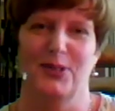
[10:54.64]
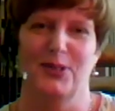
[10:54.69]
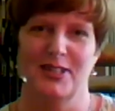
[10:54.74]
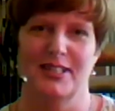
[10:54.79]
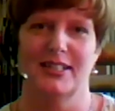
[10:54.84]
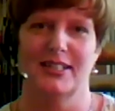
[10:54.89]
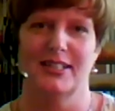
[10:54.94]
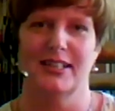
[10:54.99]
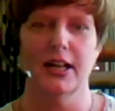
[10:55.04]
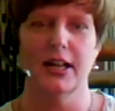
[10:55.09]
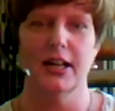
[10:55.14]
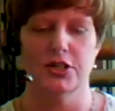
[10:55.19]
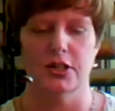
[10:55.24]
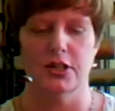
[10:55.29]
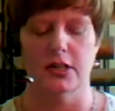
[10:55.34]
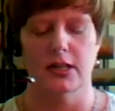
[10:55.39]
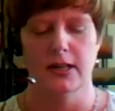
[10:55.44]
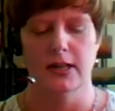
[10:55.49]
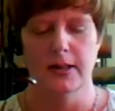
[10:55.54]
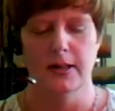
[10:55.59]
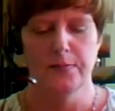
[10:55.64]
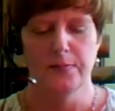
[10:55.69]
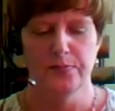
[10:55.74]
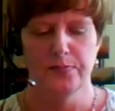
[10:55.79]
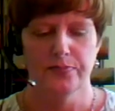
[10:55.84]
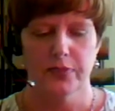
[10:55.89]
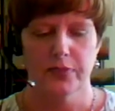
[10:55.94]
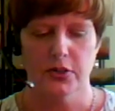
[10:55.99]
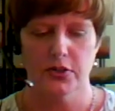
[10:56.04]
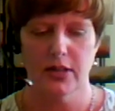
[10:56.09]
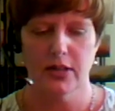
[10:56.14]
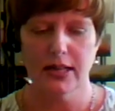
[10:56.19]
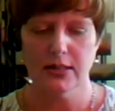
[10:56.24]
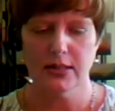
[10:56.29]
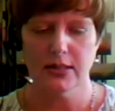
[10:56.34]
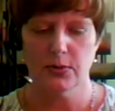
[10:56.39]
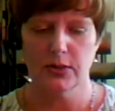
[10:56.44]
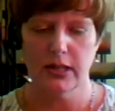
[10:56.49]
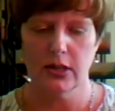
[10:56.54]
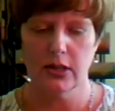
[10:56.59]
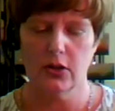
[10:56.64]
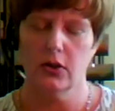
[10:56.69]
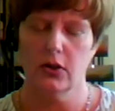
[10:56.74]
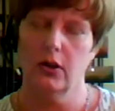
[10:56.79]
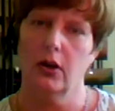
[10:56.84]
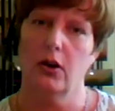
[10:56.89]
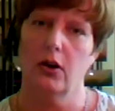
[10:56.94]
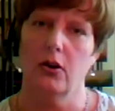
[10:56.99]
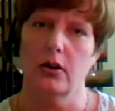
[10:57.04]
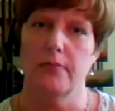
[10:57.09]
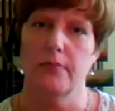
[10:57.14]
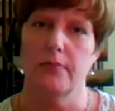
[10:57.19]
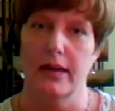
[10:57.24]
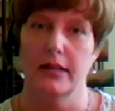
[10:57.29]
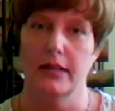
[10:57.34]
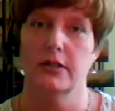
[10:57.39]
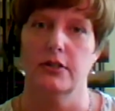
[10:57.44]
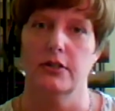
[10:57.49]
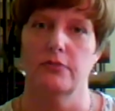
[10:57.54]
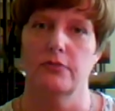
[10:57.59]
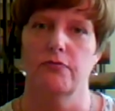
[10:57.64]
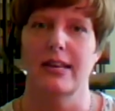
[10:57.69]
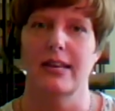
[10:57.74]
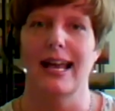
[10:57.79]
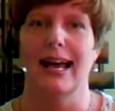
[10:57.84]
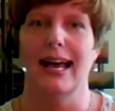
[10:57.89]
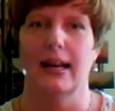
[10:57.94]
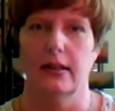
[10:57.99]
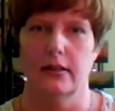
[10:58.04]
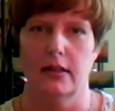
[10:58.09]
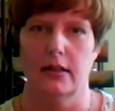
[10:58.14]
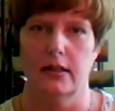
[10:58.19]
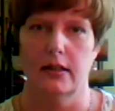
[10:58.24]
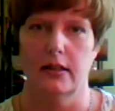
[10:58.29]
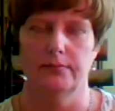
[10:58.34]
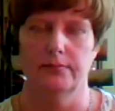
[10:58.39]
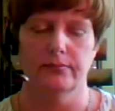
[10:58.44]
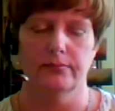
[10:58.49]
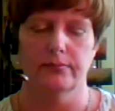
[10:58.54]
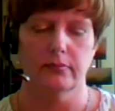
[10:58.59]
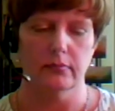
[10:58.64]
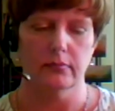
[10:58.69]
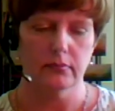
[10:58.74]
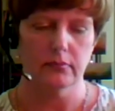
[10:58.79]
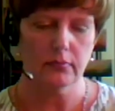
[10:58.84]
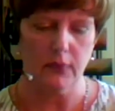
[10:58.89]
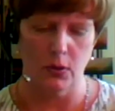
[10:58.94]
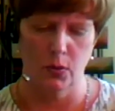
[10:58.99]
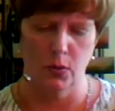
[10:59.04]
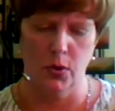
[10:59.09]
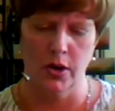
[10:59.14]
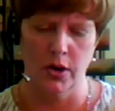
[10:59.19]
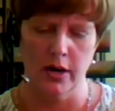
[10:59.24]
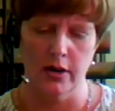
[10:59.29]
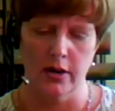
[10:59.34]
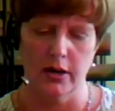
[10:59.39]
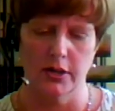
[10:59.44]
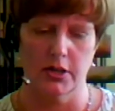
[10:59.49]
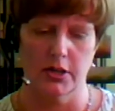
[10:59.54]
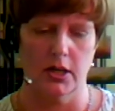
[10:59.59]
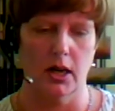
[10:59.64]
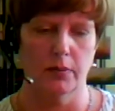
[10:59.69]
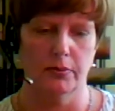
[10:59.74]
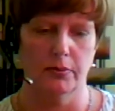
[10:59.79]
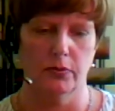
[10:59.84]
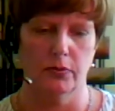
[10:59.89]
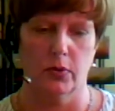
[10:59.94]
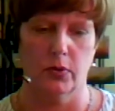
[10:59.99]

it to catch it. So that's what they call augmented reality, where on top of what's